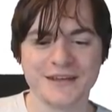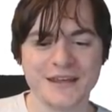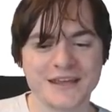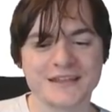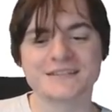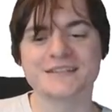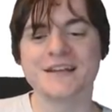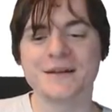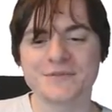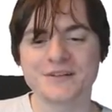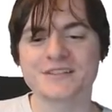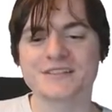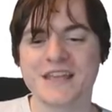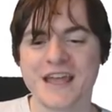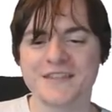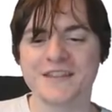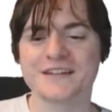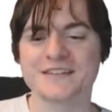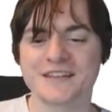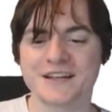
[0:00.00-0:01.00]
See, I'm just
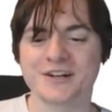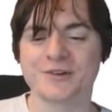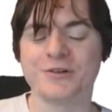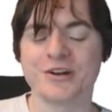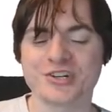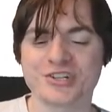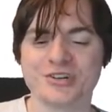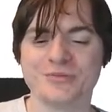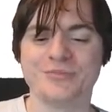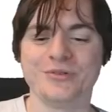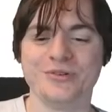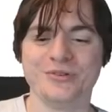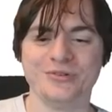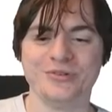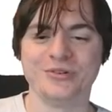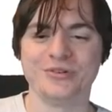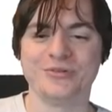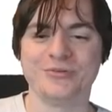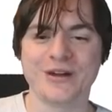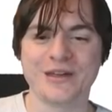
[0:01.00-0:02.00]
saying, that's a questionable
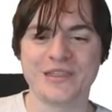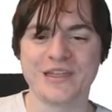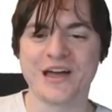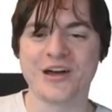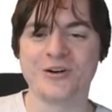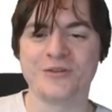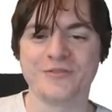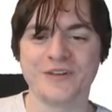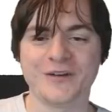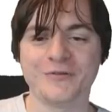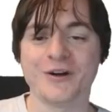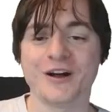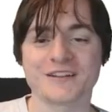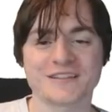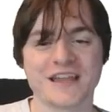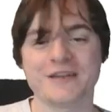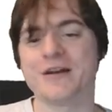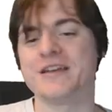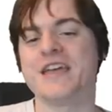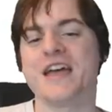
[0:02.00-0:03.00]
way that whole thing works.
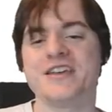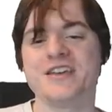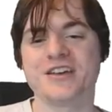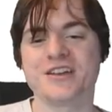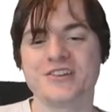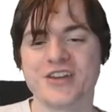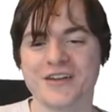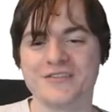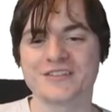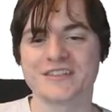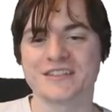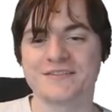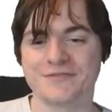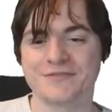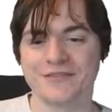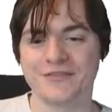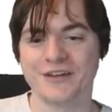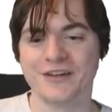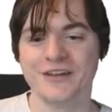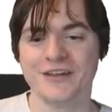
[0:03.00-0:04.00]
Anyway, yeah, you can dive into this
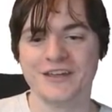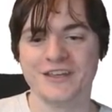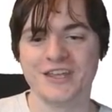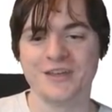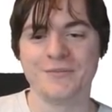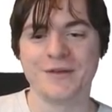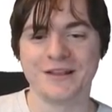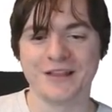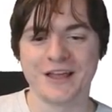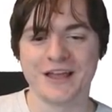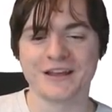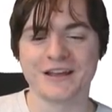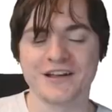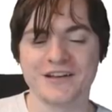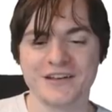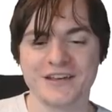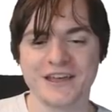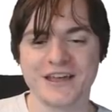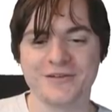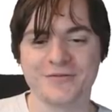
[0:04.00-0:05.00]
forever. You'd be like, oh
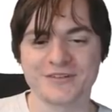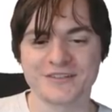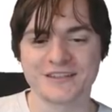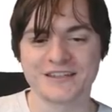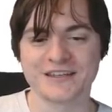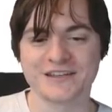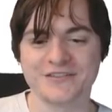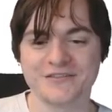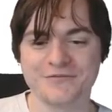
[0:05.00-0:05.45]
yeah, what's the deal